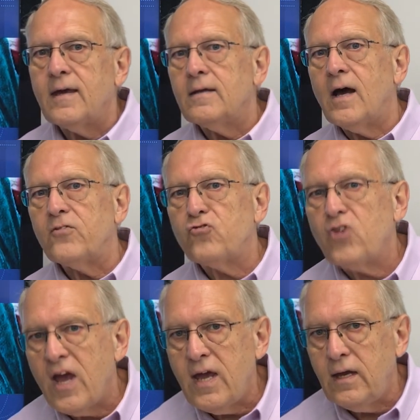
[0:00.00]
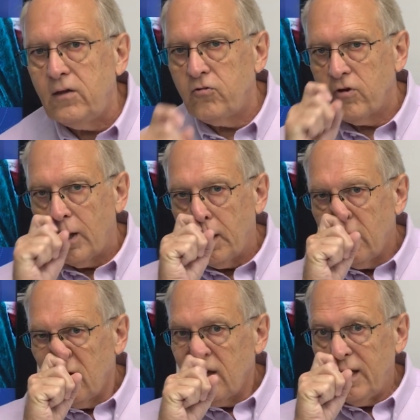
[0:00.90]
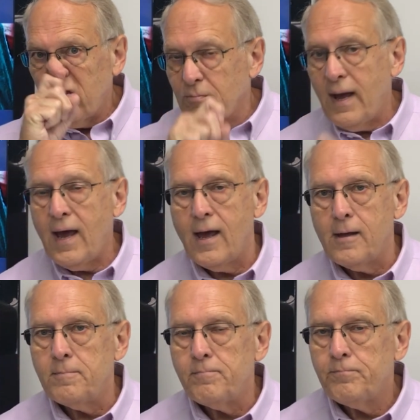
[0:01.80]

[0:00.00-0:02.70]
cannot change his mind.